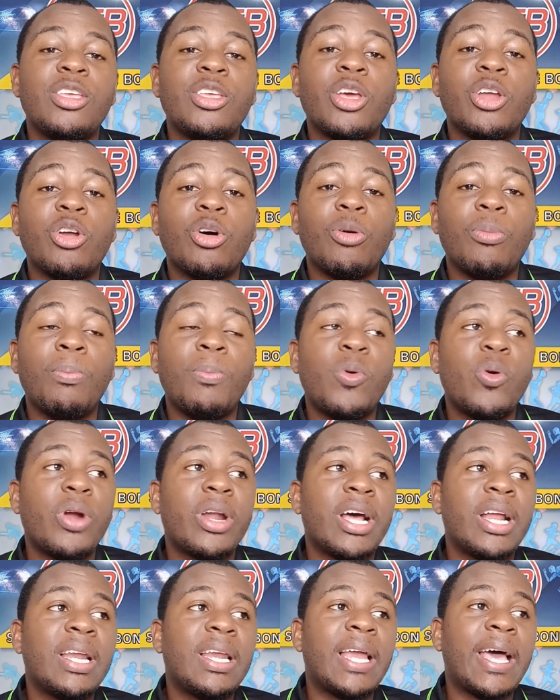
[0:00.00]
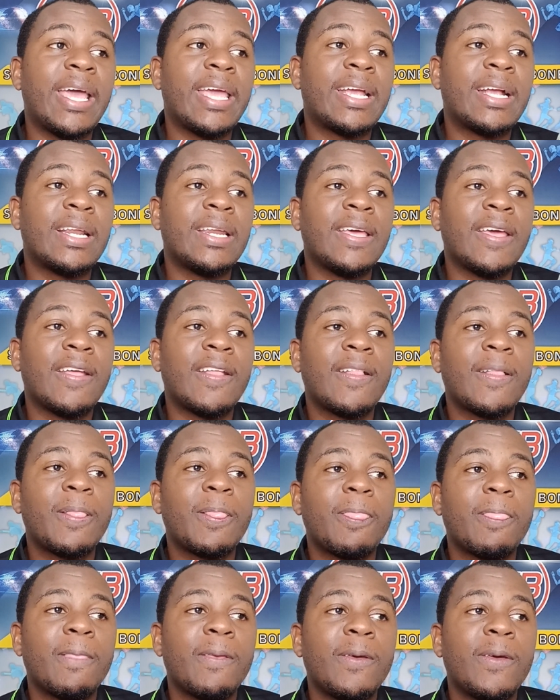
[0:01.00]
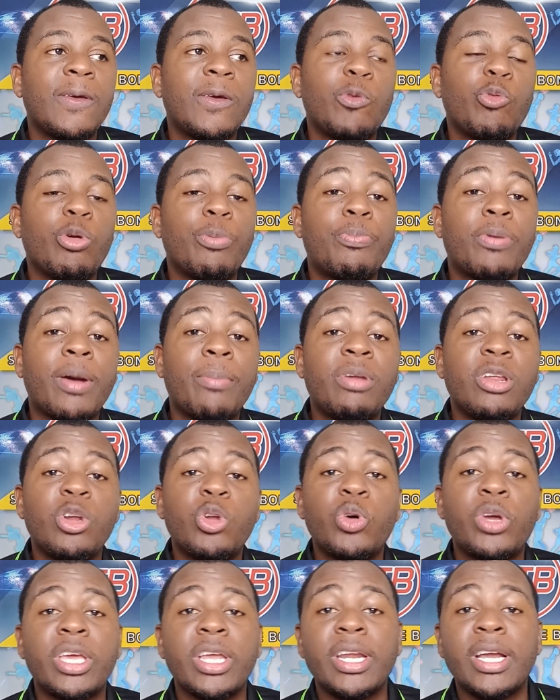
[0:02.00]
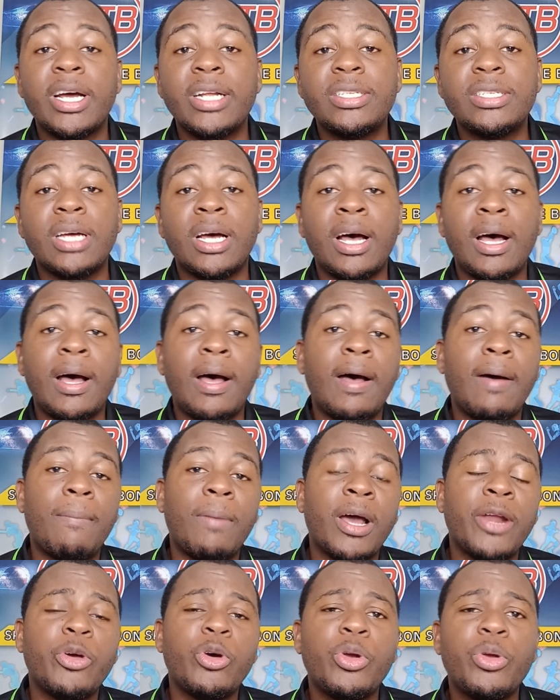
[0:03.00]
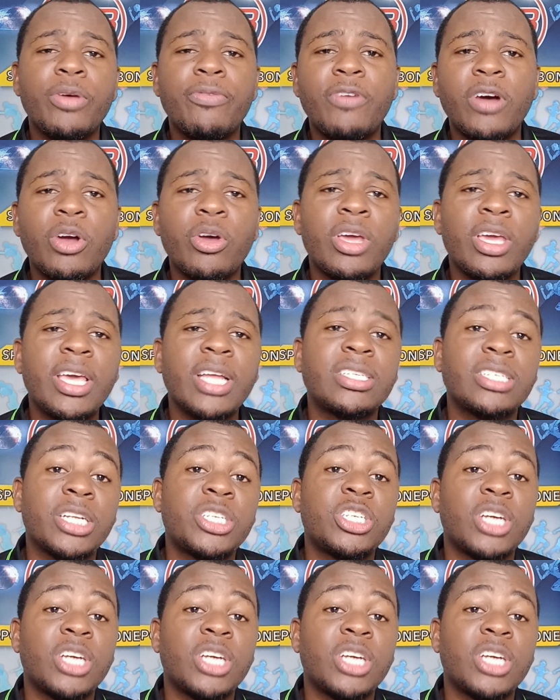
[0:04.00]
you know, more than likely we're probably looking at I don't know if I'm going to get a